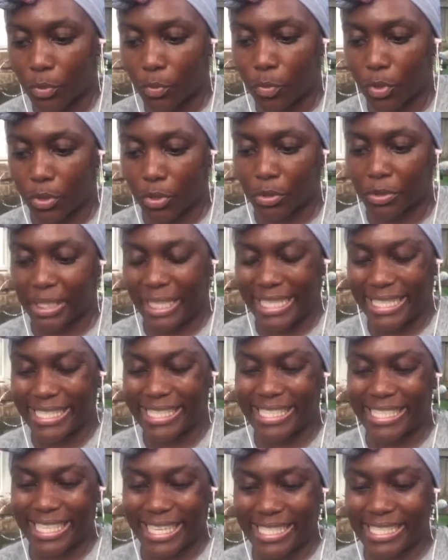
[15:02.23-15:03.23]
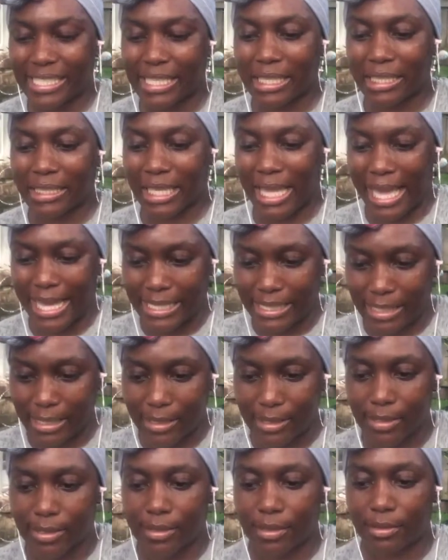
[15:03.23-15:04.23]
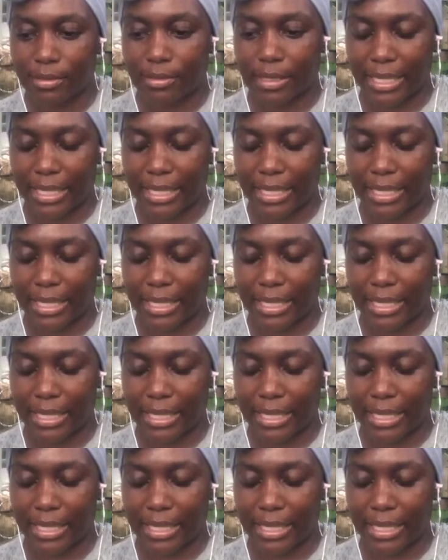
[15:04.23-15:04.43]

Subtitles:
World in Six Glasses.